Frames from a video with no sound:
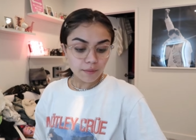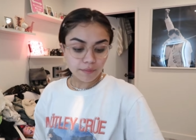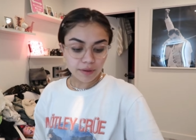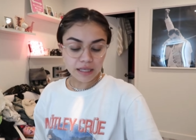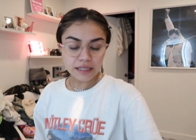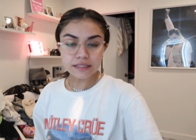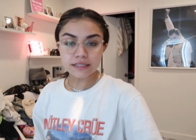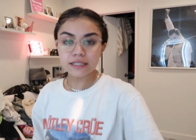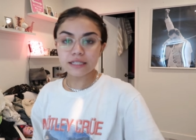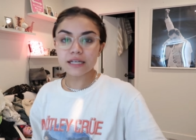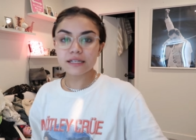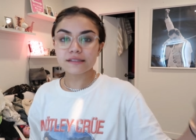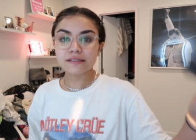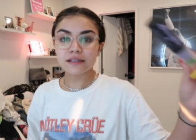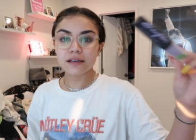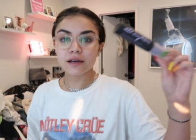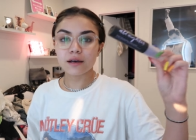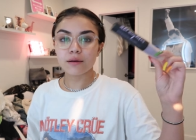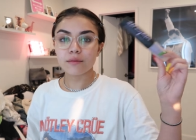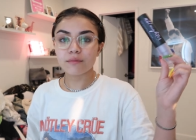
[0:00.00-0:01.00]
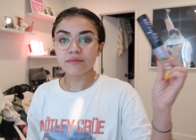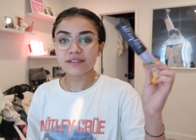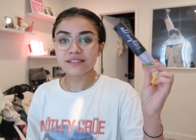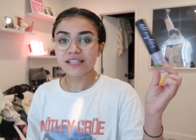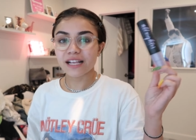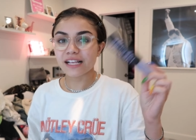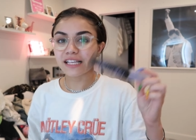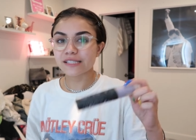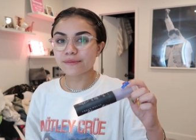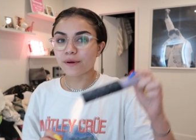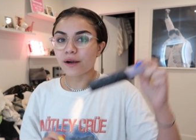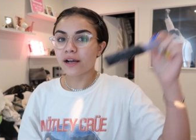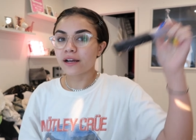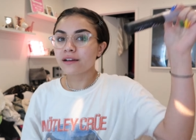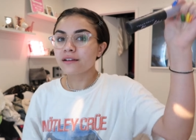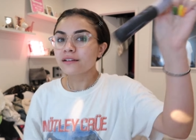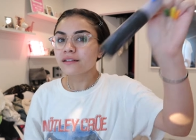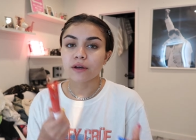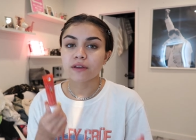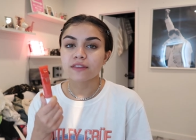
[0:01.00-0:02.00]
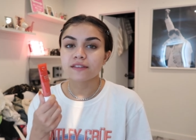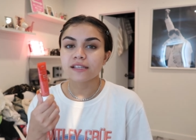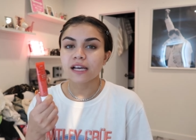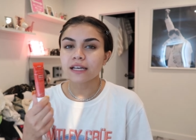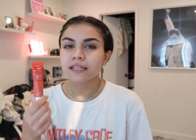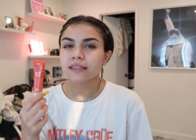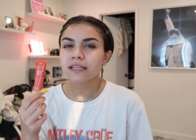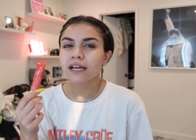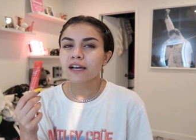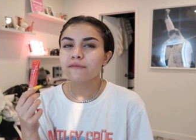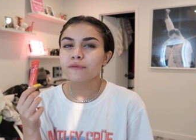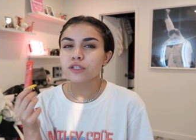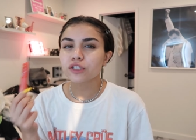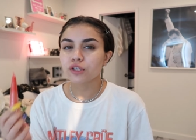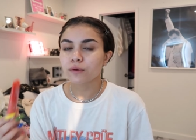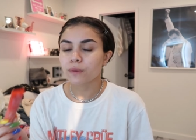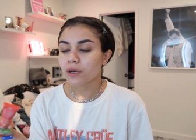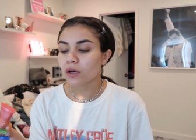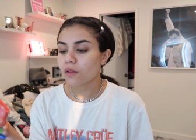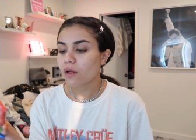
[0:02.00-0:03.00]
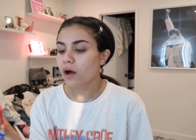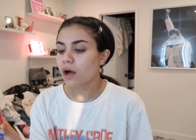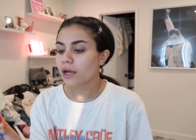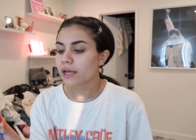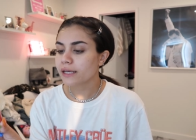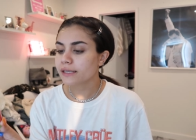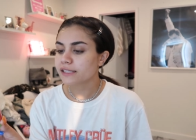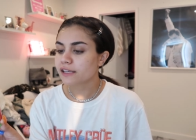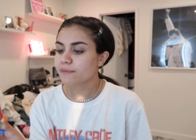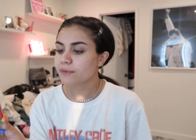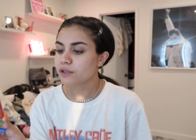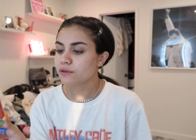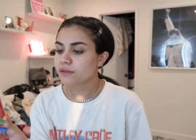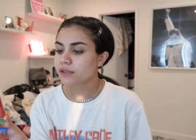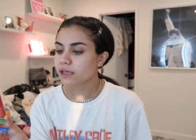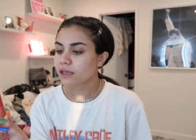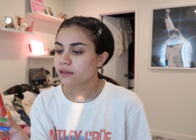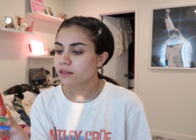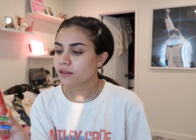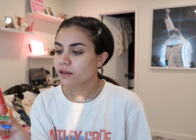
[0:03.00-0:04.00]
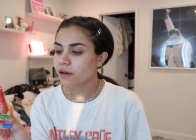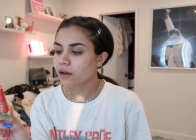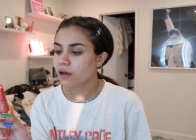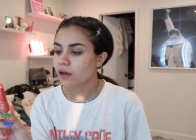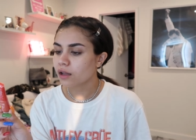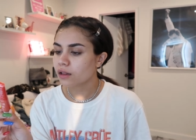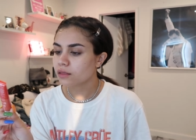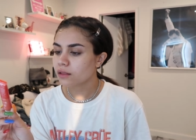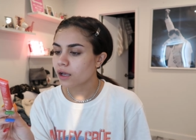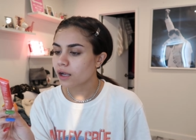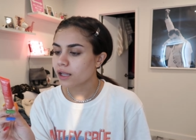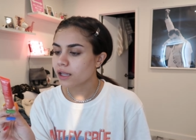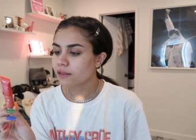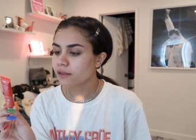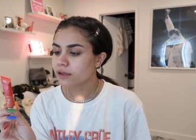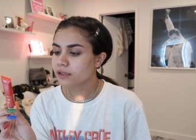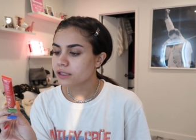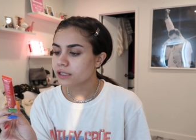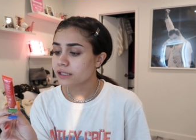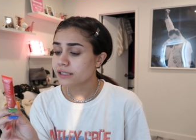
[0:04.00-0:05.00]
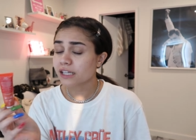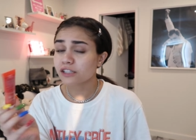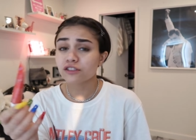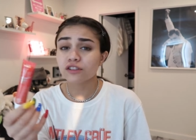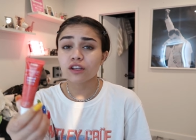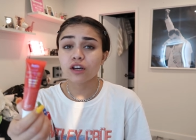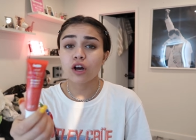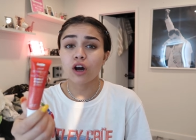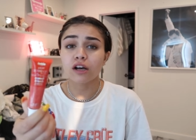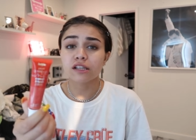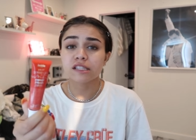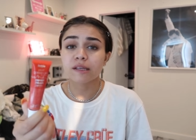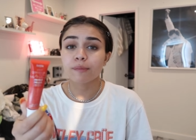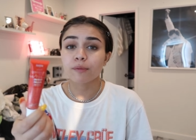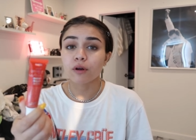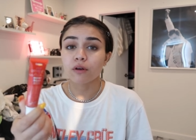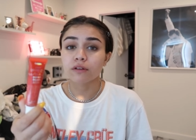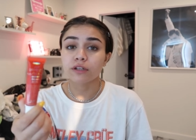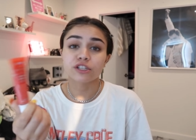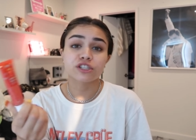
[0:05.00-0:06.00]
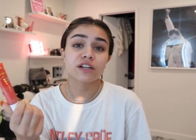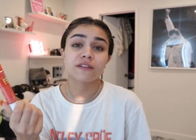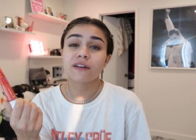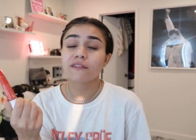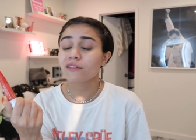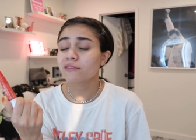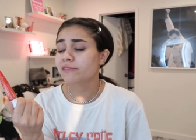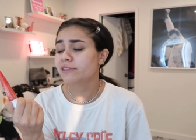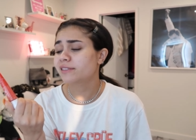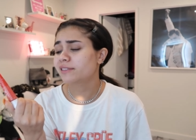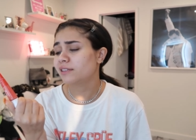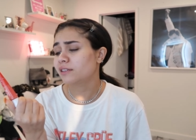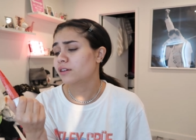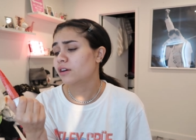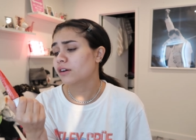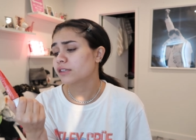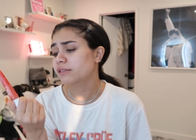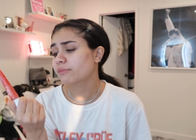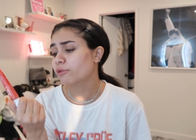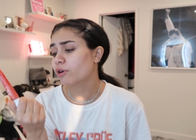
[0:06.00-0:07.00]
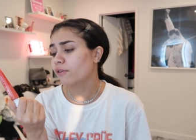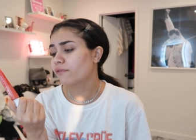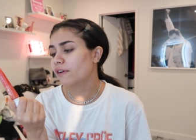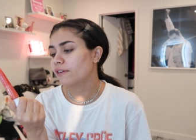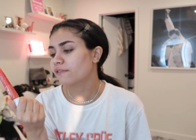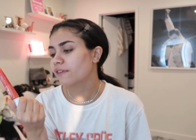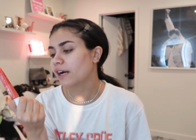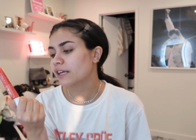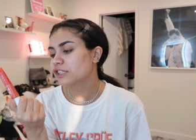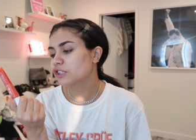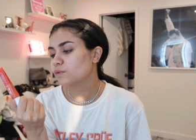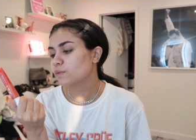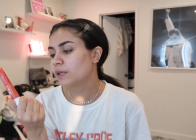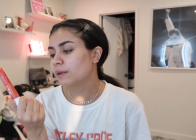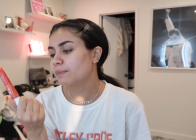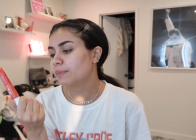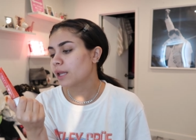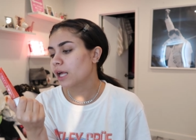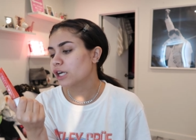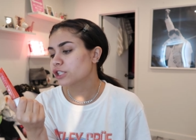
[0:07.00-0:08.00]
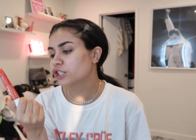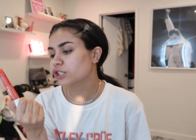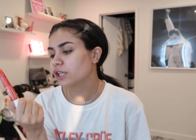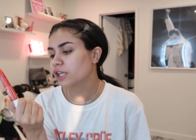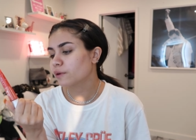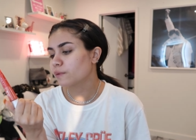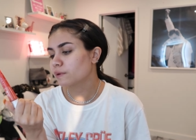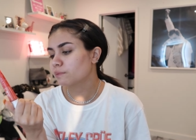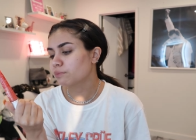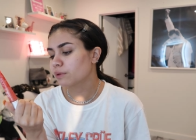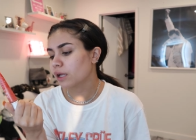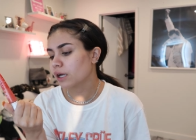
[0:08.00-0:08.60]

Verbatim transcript: but I did get some setting spray. Okay, the second thing I've been doing a lot is I've been using the Lottie London. It's actually the Gossip Girl edition. I've never even seen Gossip Girl, fun fact. Sweet blush, liquid